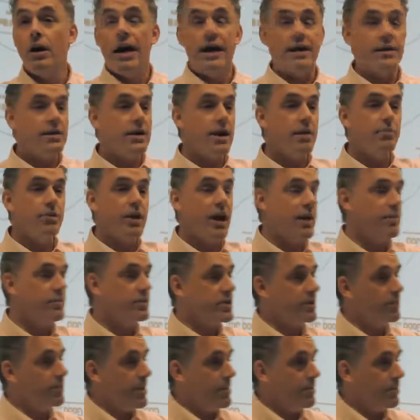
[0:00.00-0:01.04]
And
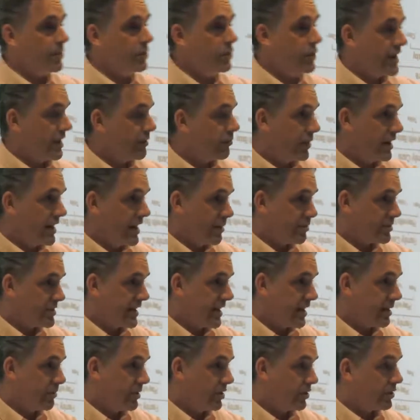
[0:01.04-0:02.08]
sometimes the people who get really
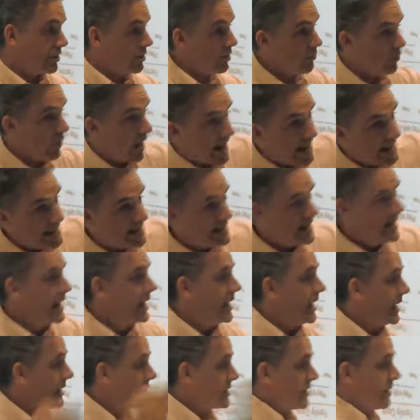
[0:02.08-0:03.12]
upset about it are right,
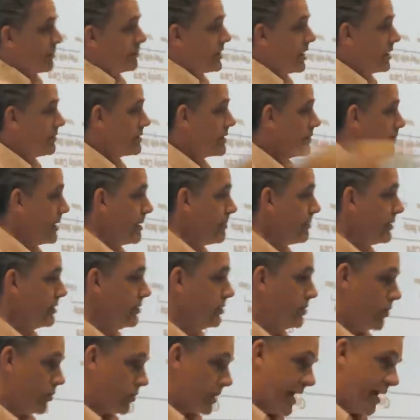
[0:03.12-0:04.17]
and sometimes the people
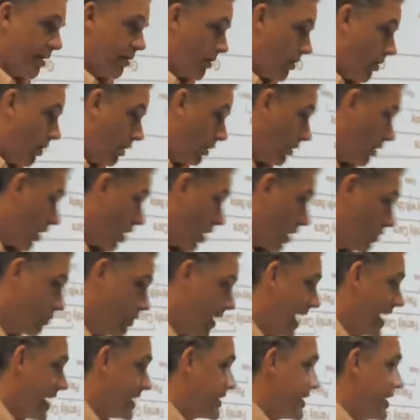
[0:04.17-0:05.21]
who don't care at all are
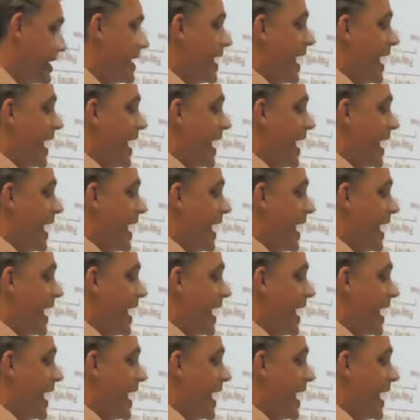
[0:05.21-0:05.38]
right.